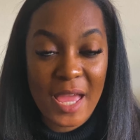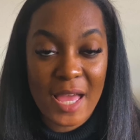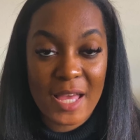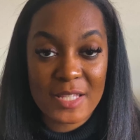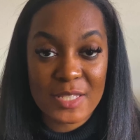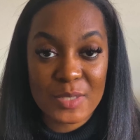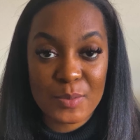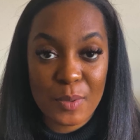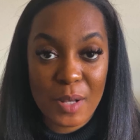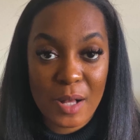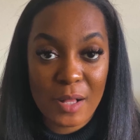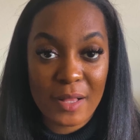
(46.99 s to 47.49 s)

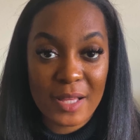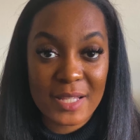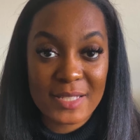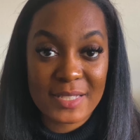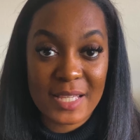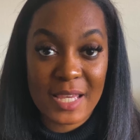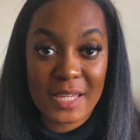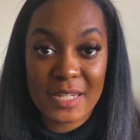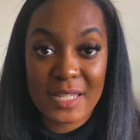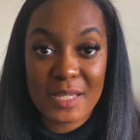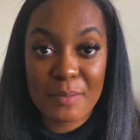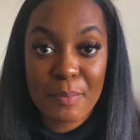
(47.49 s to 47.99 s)
as well as
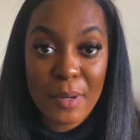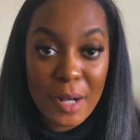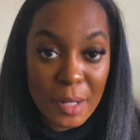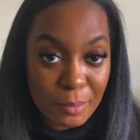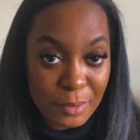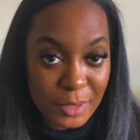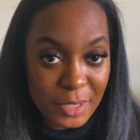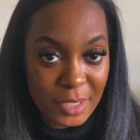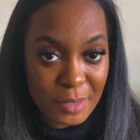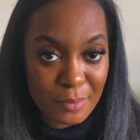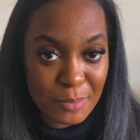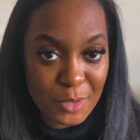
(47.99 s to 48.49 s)
any
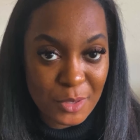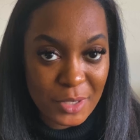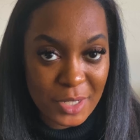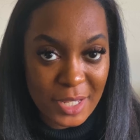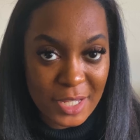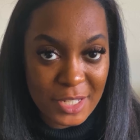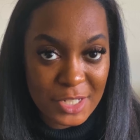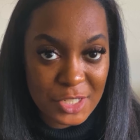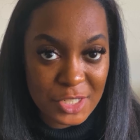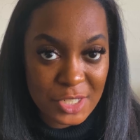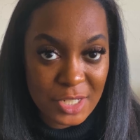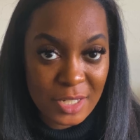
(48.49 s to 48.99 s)
public
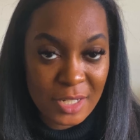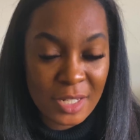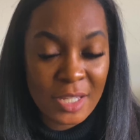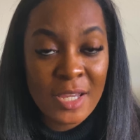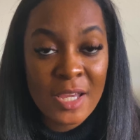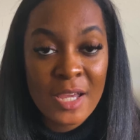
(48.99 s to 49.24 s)
communication